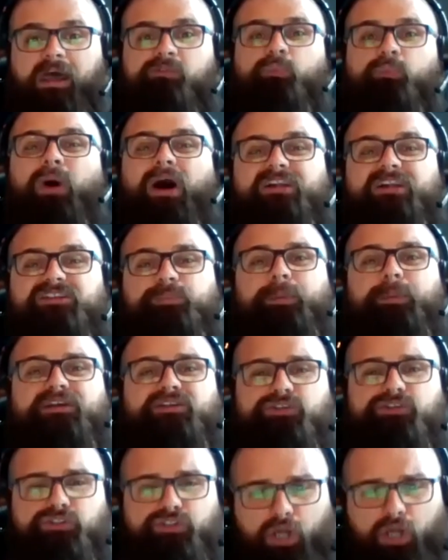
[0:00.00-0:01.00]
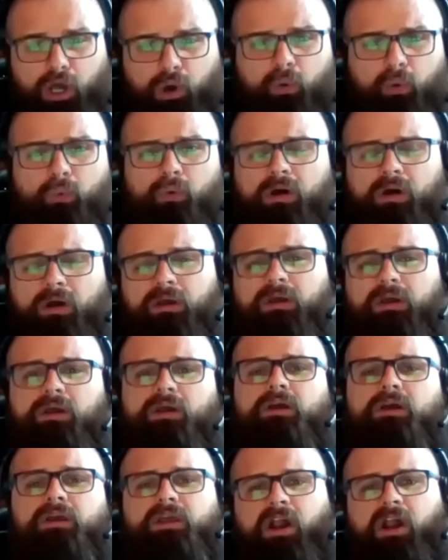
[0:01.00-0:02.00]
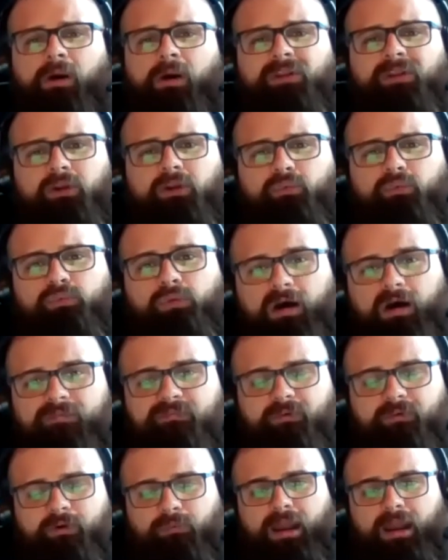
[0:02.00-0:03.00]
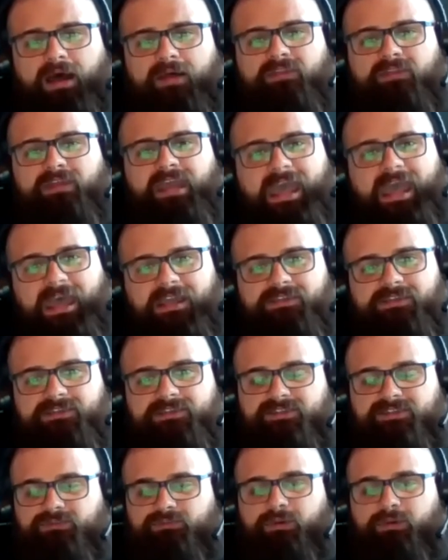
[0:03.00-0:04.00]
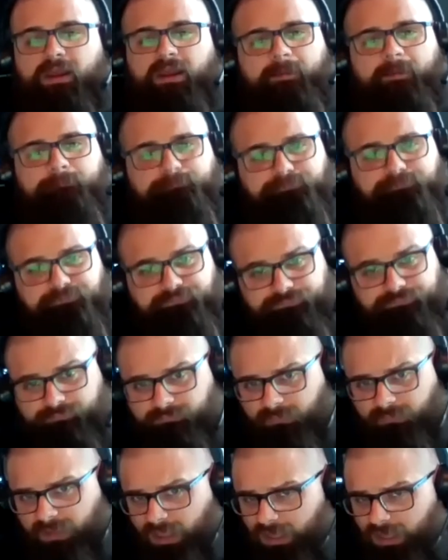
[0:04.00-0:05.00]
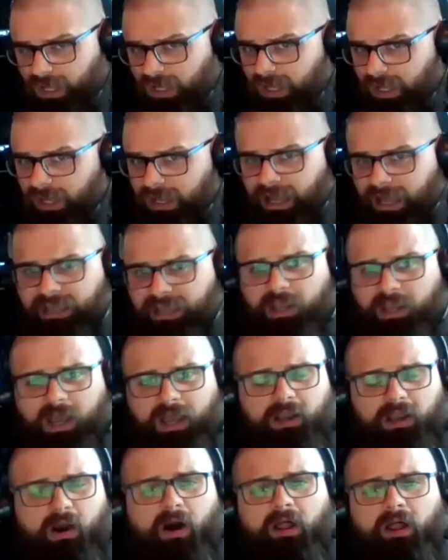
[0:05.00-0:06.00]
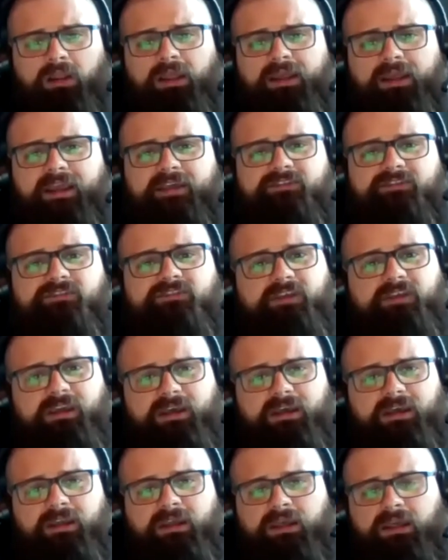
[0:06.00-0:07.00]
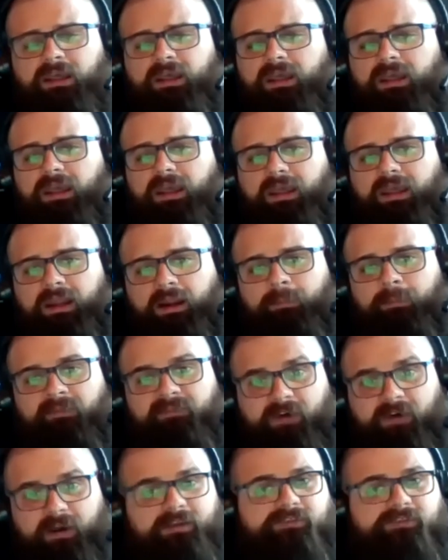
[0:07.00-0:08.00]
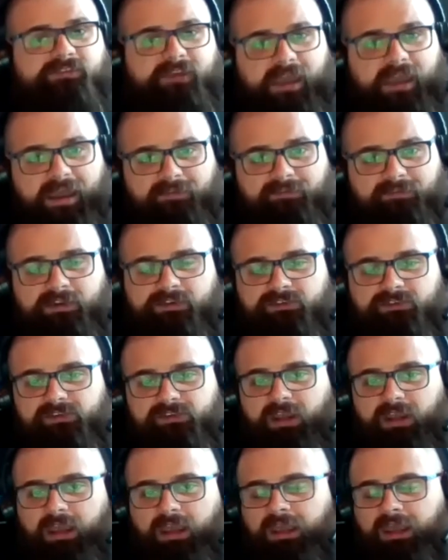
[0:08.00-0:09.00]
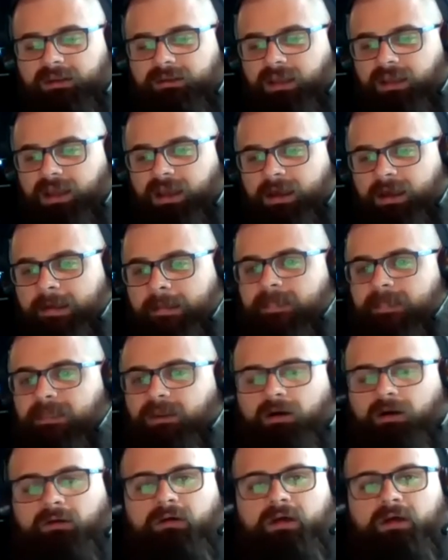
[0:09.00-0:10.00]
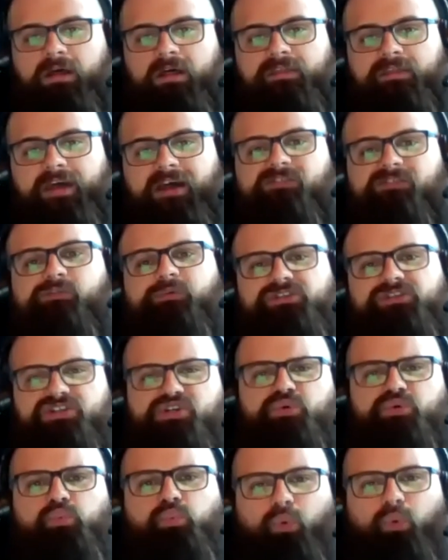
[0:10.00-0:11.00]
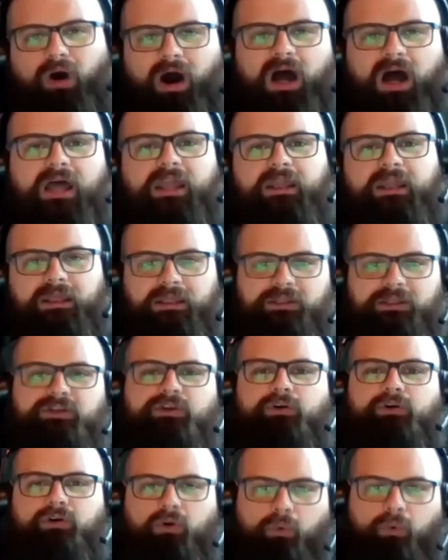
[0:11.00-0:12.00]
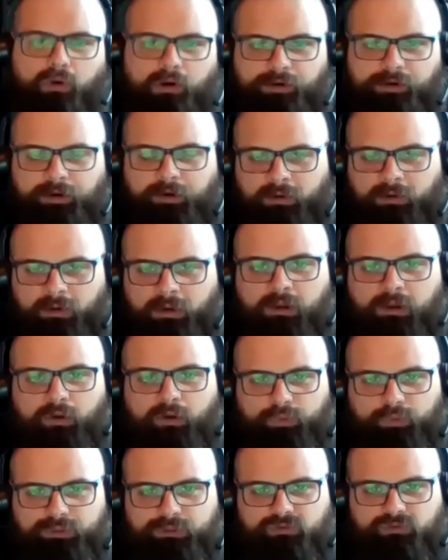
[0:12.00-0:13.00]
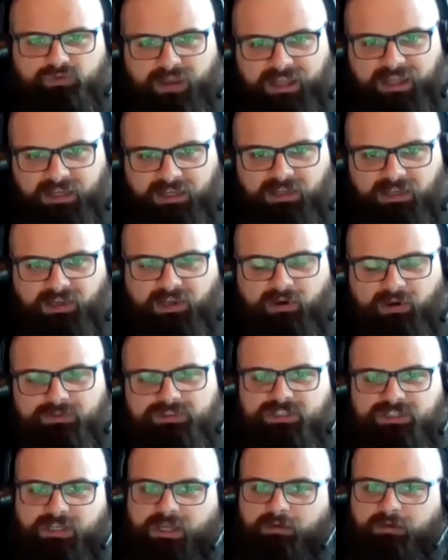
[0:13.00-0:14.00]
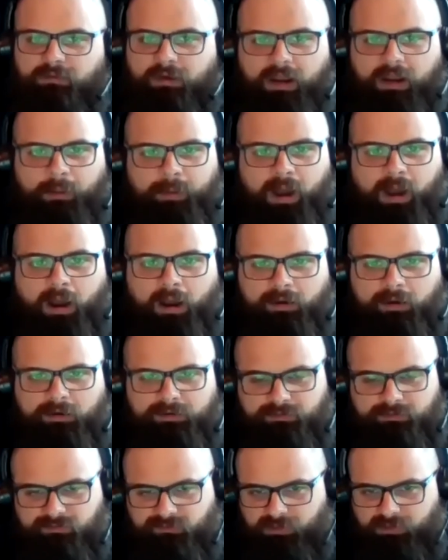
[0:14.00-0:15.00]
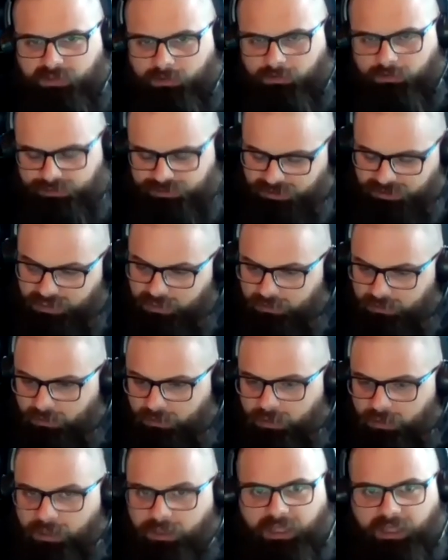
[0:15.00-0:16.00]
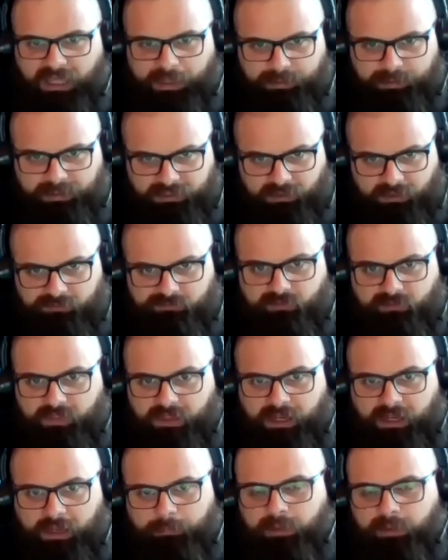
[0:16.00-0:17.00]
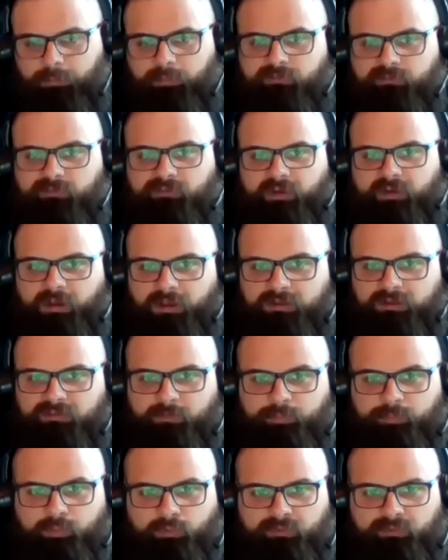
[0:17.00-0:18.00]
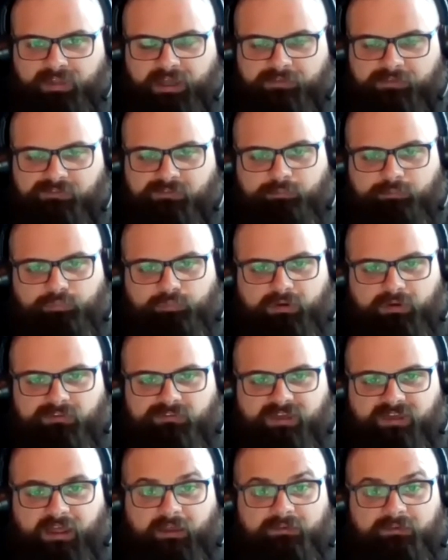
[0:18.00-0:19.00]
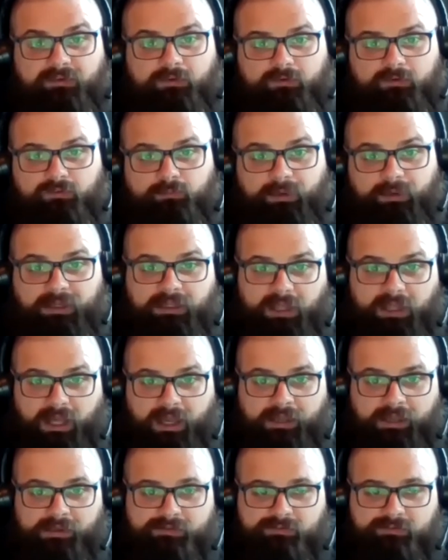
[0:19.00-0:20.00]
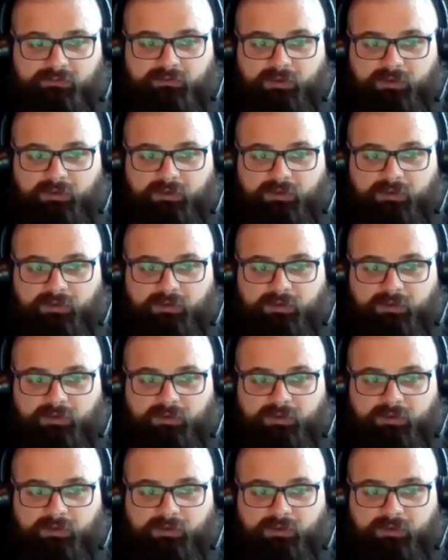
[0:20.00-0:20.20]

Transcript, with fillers: Watch my show. You know, I'm a little rough around the edges, right? Uh, I, I call it like I see it, and I'm a fucking savage. And, uh, you know, that's what you want in your corner when you're trying to negotiate, right? I'm a hard-nosed negotiator, and because of that, I'm able to to pull down some pretty solid deals for my clients.